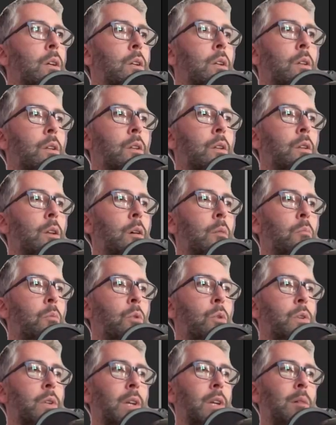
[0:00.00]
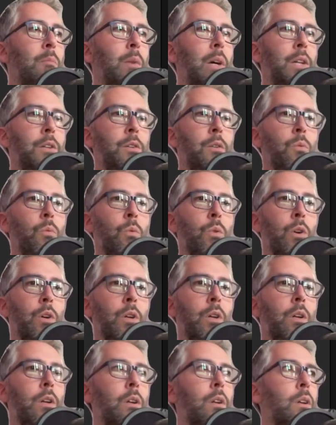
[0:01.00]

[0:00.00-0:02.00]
Numbers, I imagine, work.